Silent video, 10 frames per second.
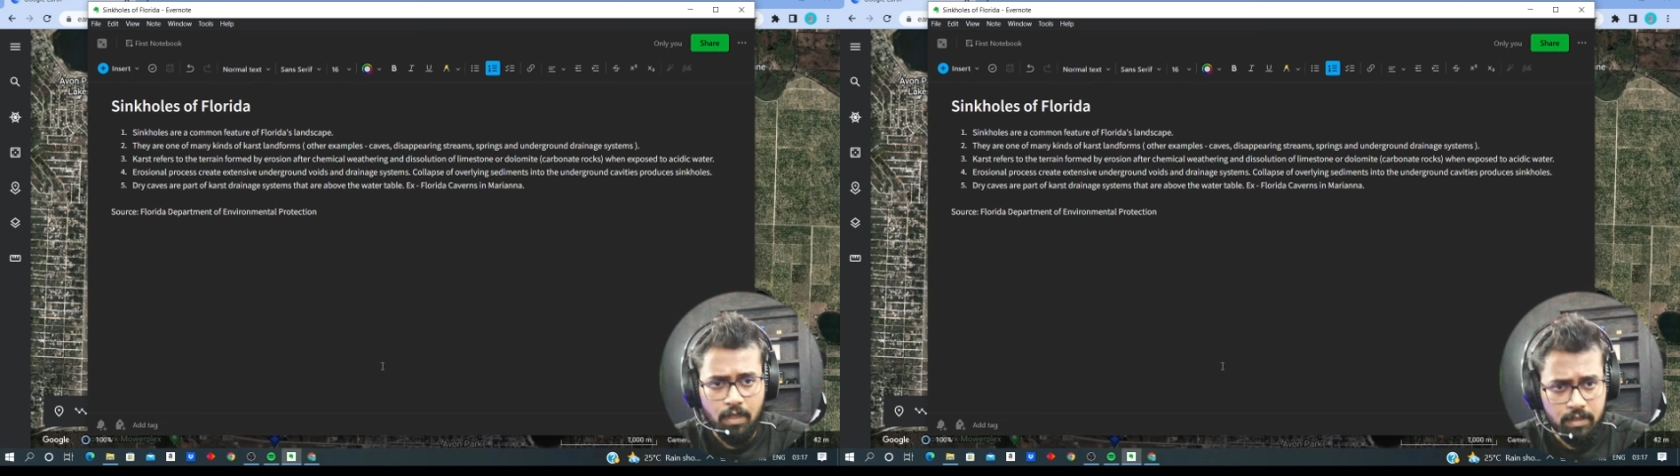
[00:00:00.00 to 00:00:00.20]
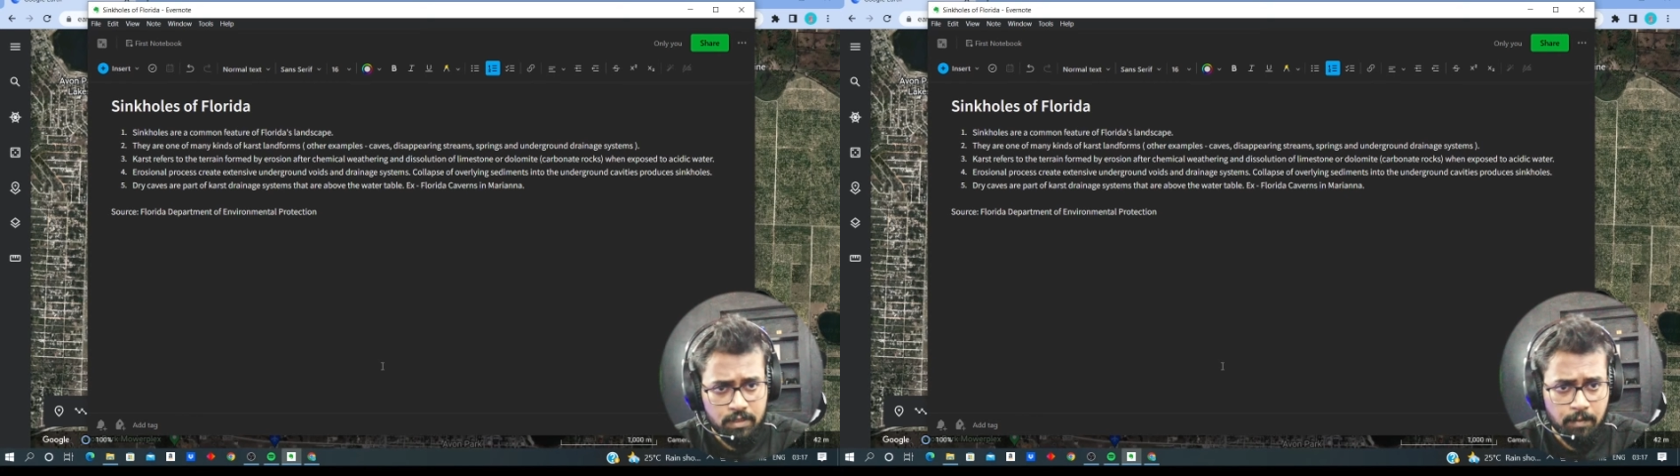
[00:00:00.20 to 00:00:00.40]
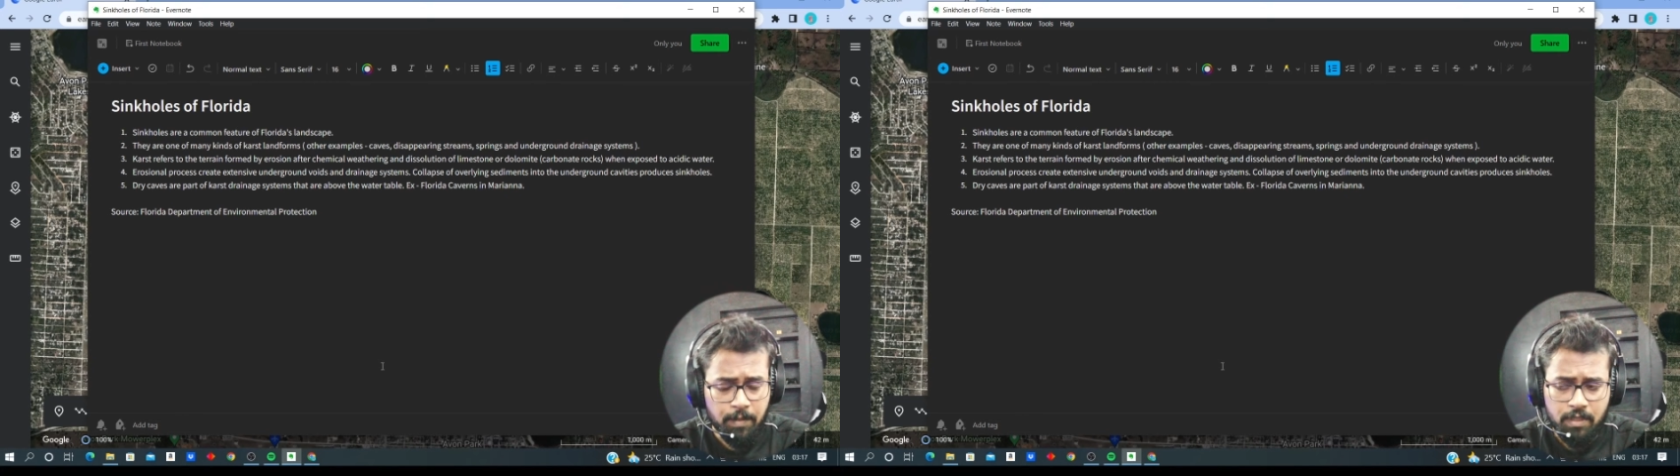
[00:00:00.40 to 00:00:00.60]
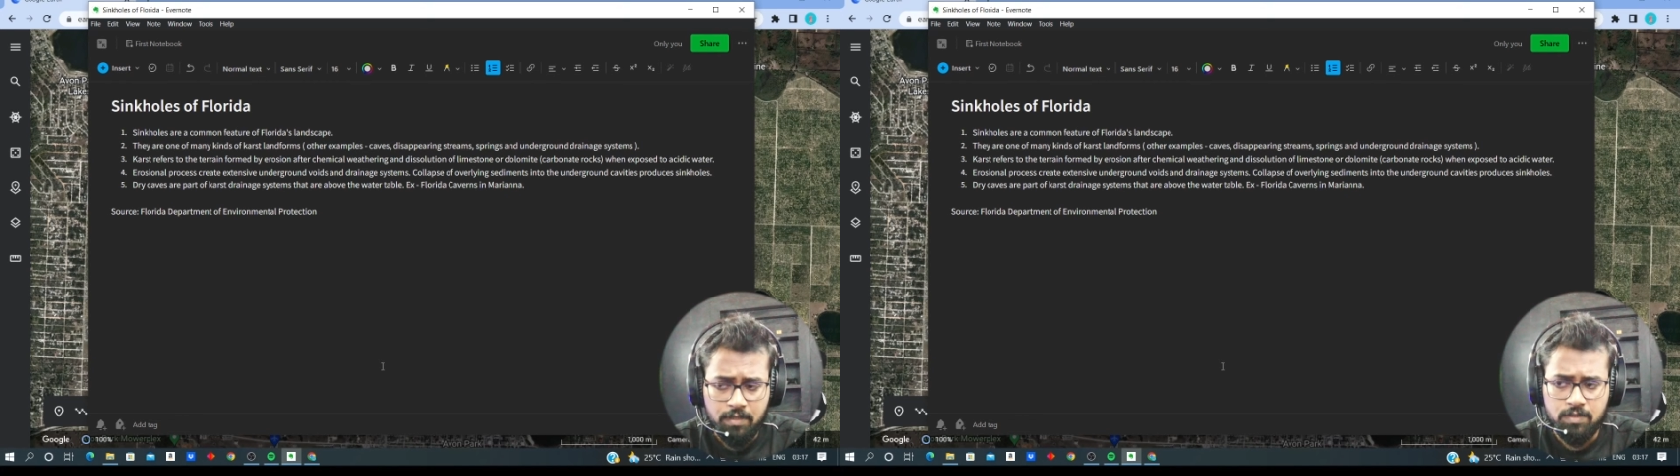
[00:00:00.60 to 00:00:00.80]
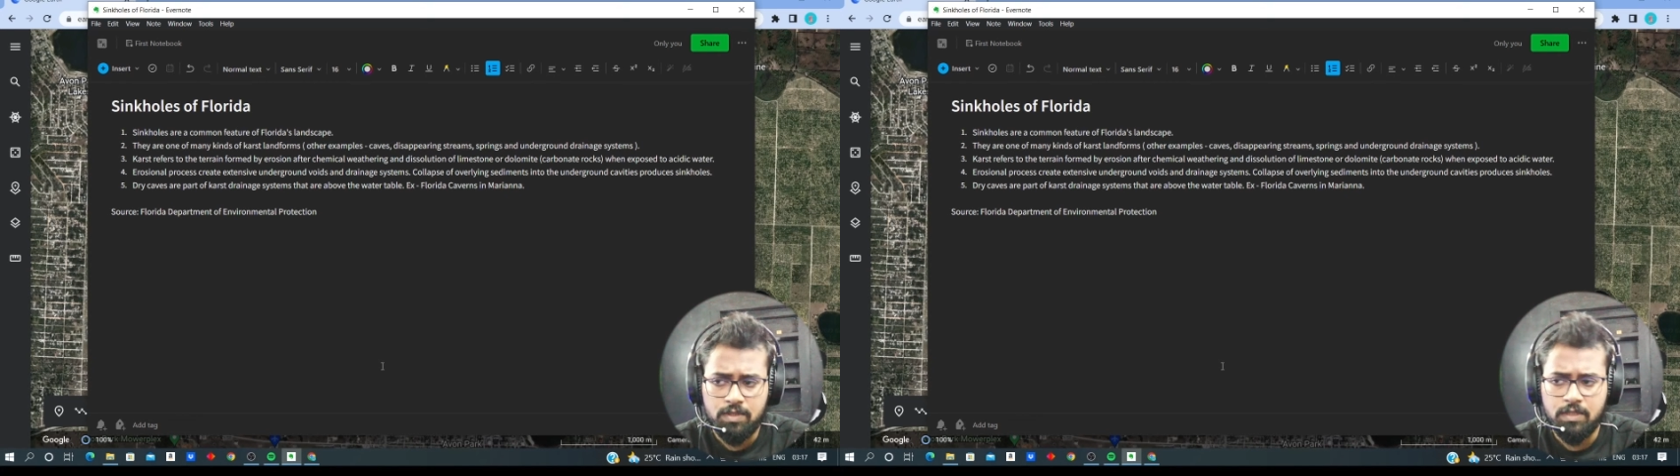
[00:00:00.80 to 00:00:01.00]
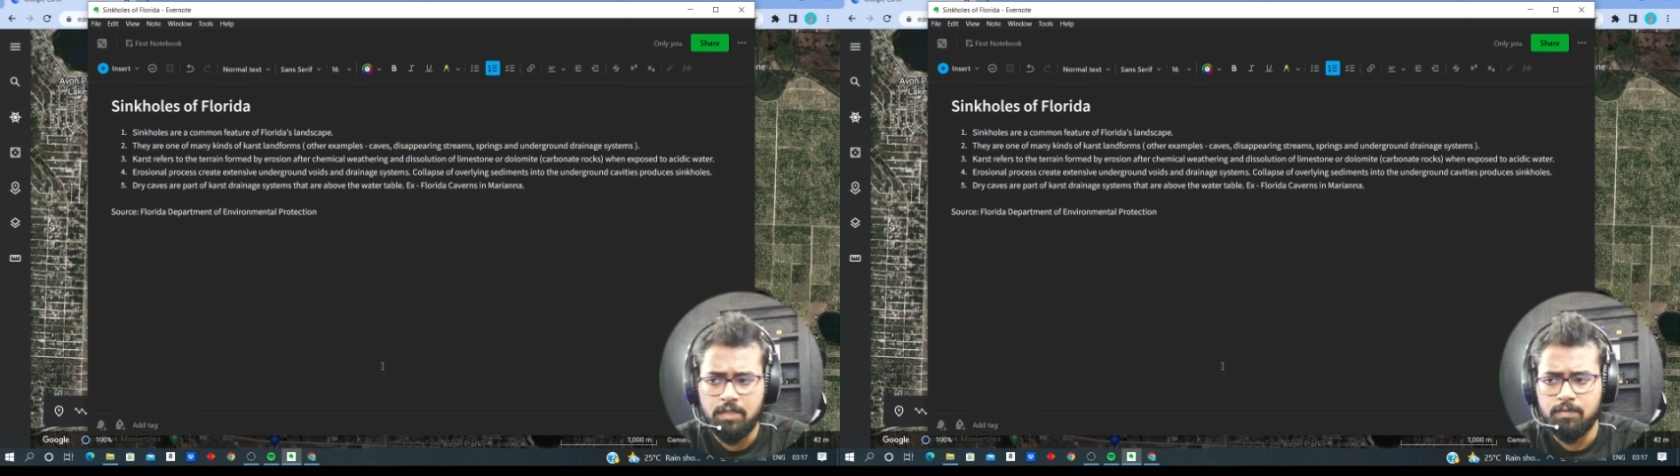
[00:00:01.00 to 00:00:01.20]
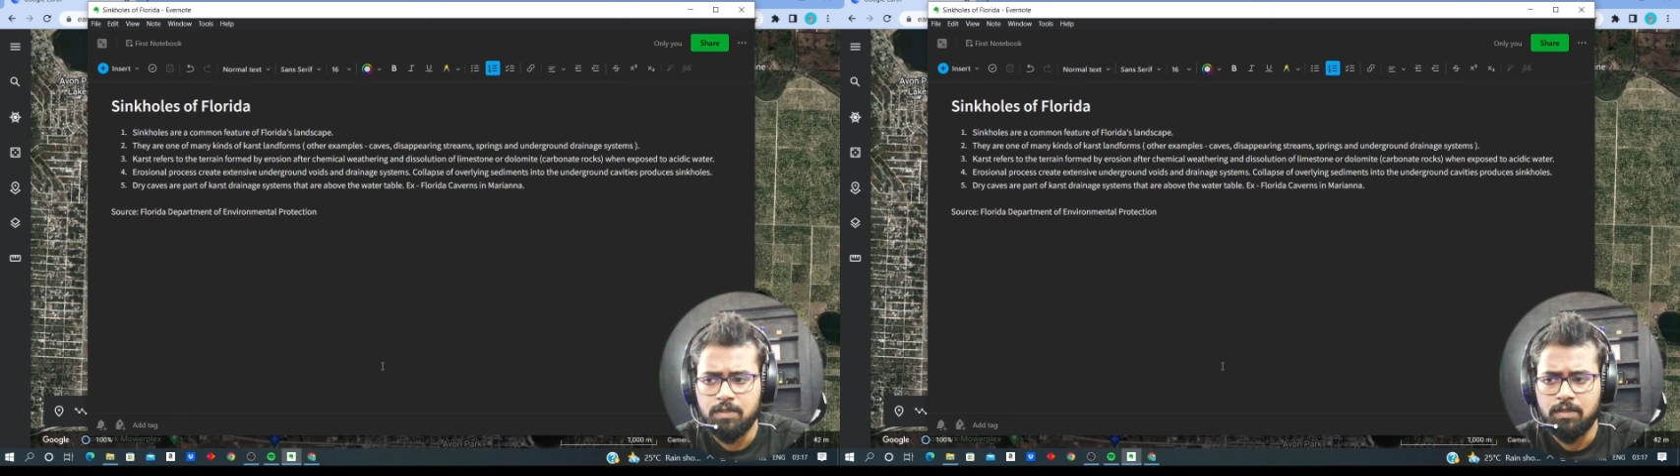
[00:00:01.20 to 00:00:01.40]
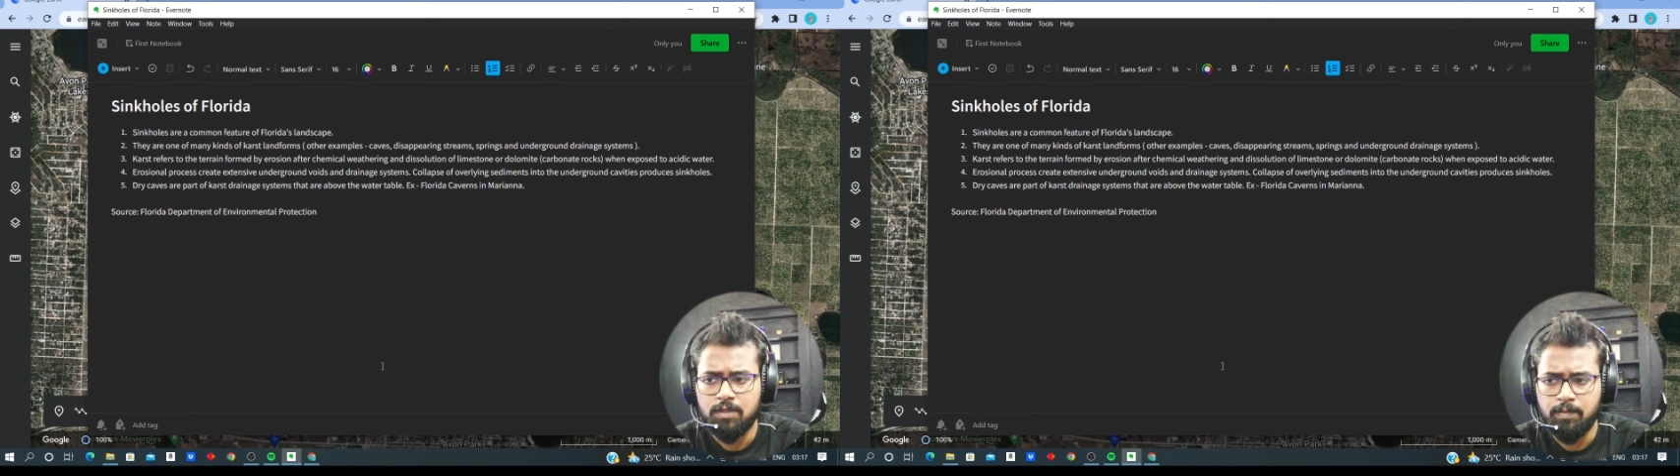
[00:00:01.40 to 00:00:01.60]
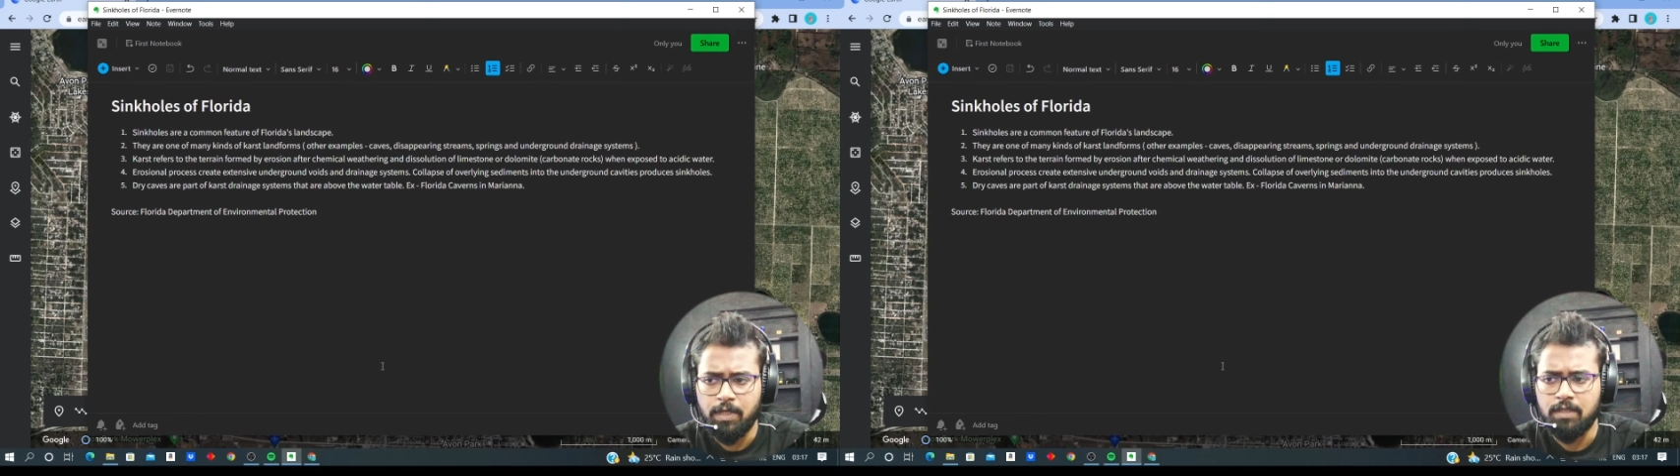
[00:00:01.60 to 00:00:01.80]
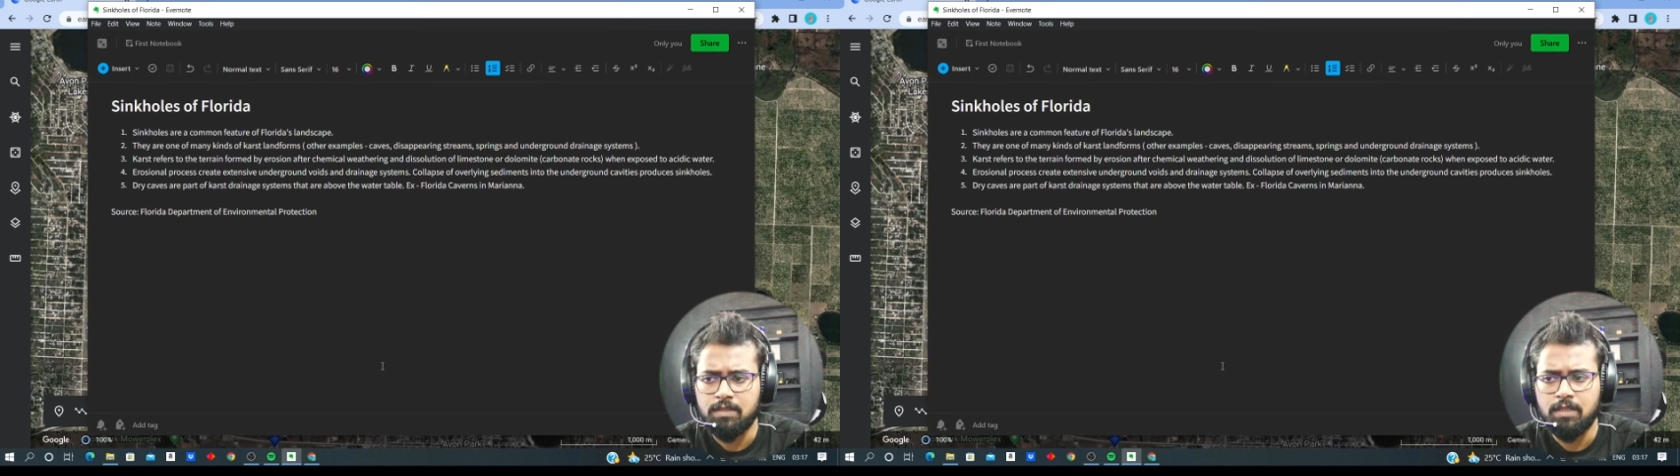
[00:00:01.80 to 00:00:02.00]
disappearing streams,
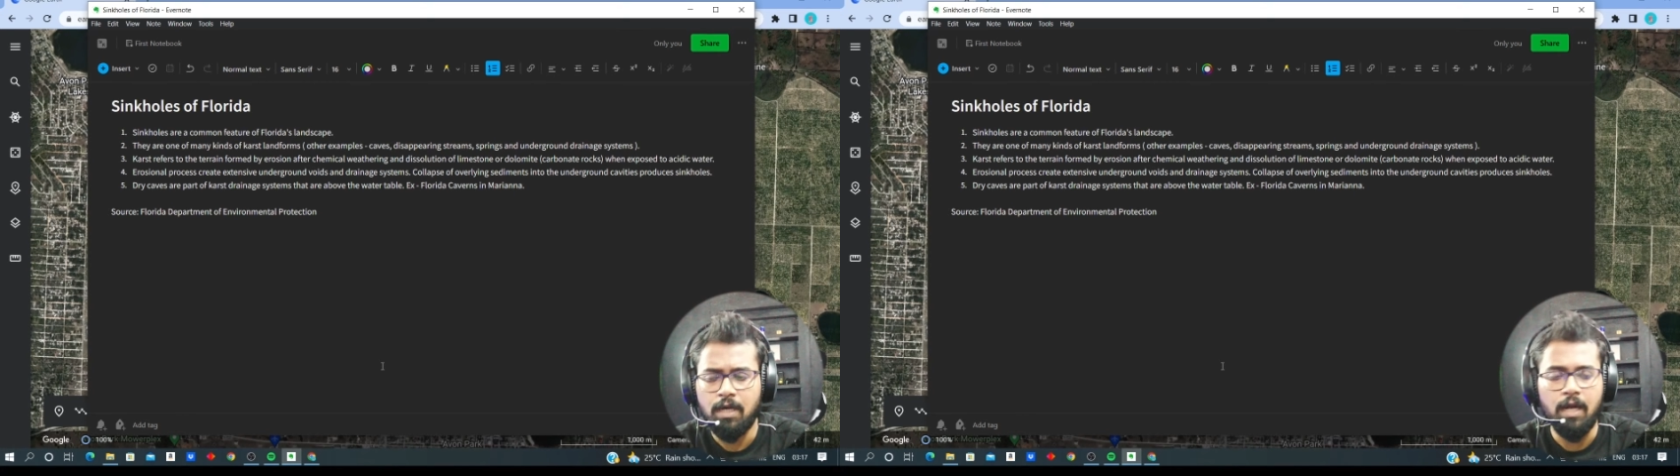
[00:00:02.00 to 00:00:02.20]
springs,